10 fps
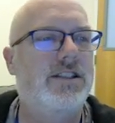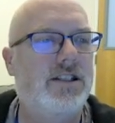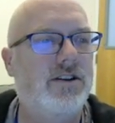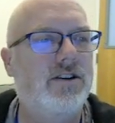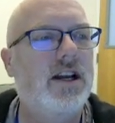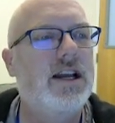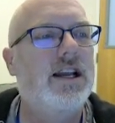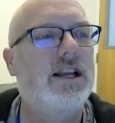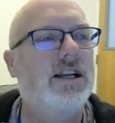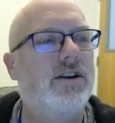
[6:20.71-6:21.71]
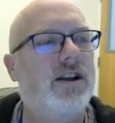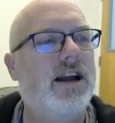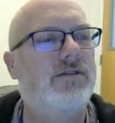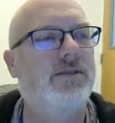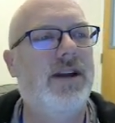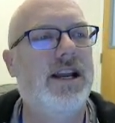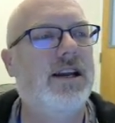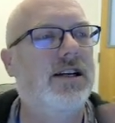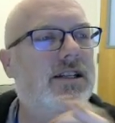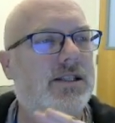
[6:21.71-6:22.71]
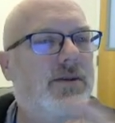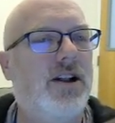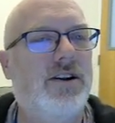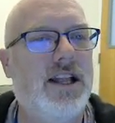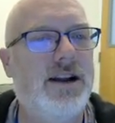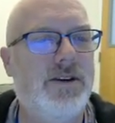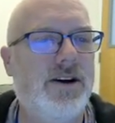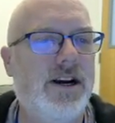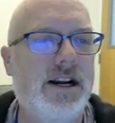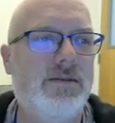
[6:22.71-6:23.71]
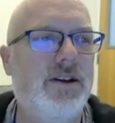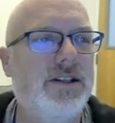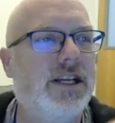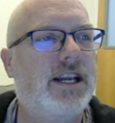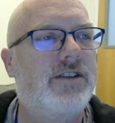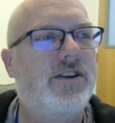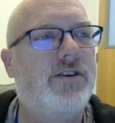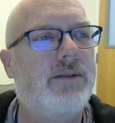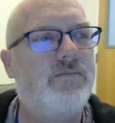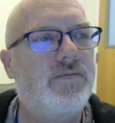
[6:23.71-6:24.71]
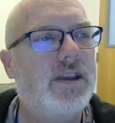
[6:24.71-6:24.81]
So you don't have to make a smaller library, though you can if you want.